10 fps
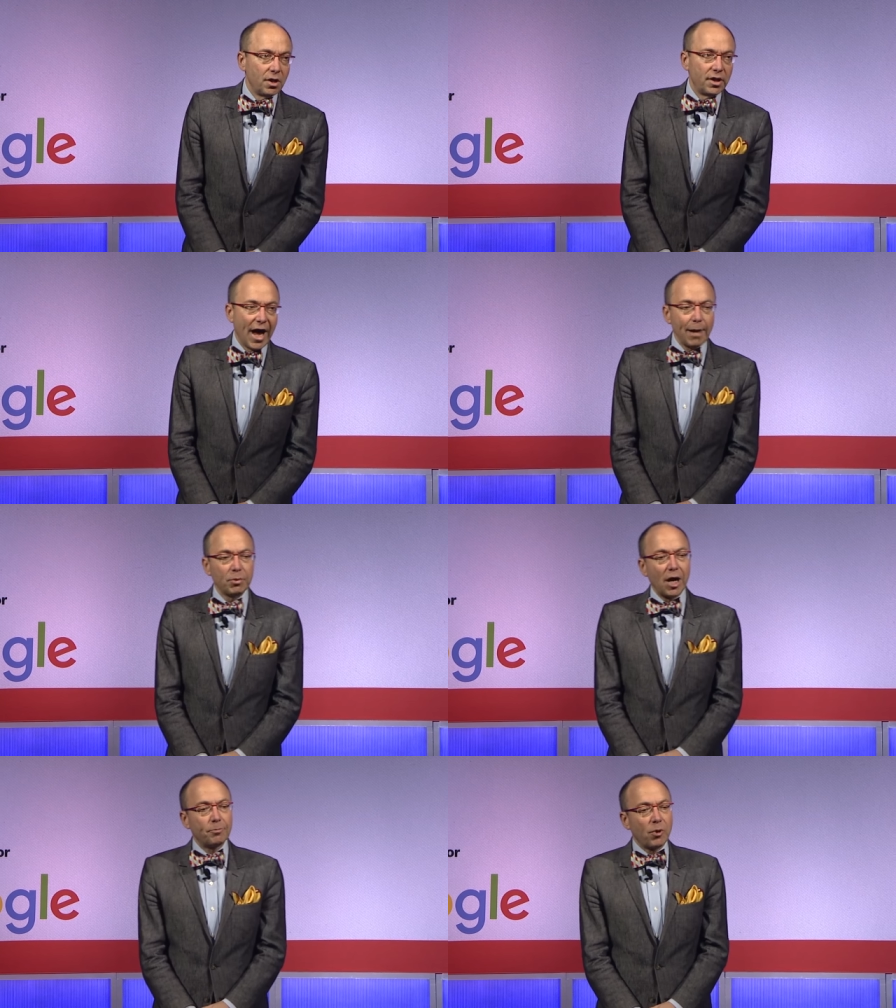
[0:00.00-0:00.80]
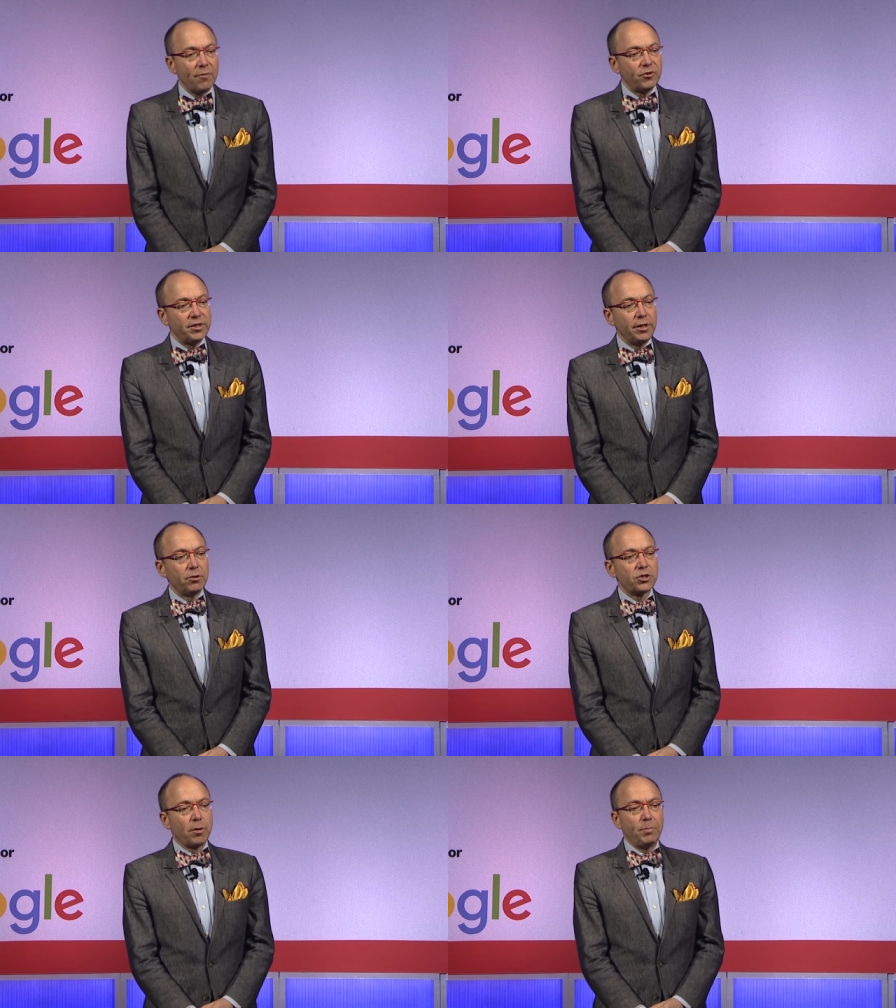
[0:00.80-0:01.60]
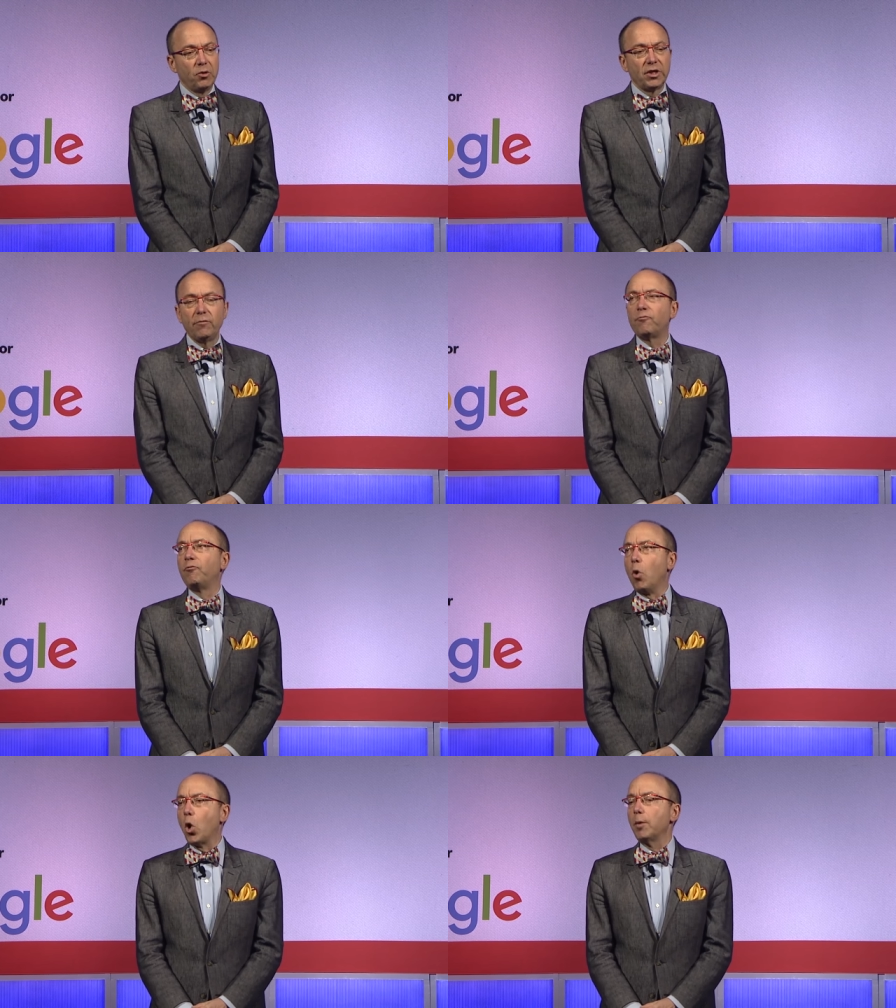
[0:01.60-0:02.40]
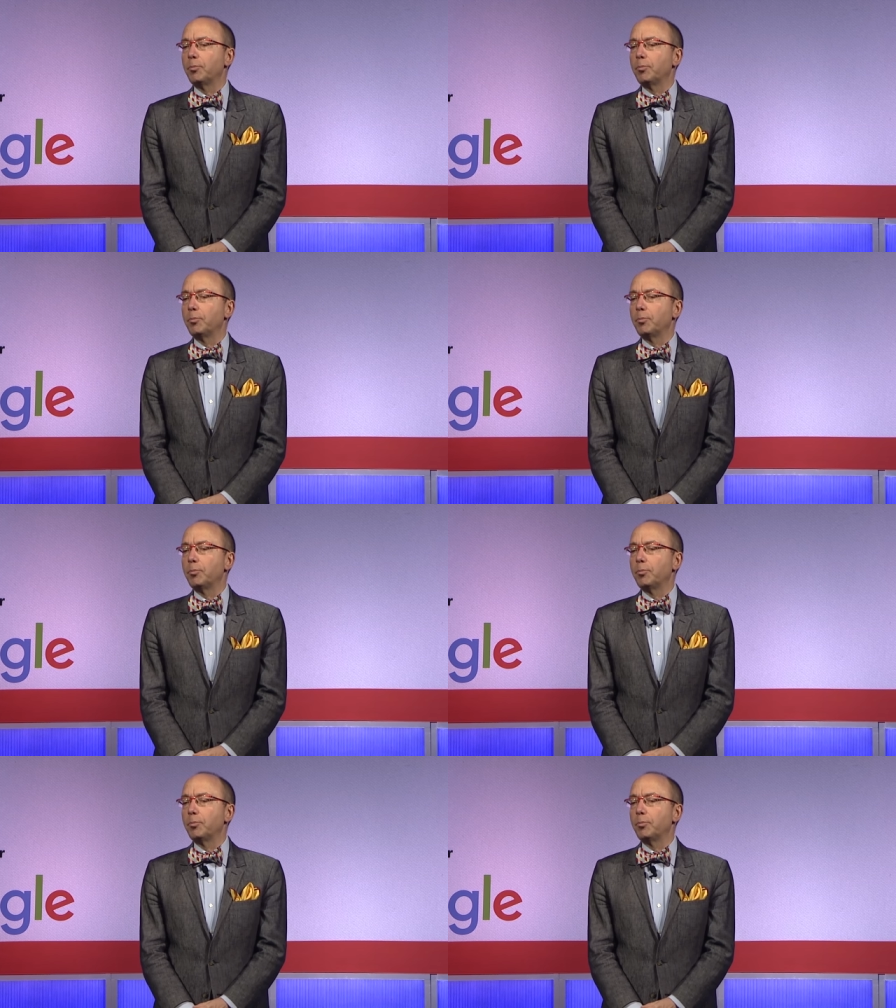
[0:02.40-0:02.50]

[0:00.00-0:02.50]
The ad block profiteers are building for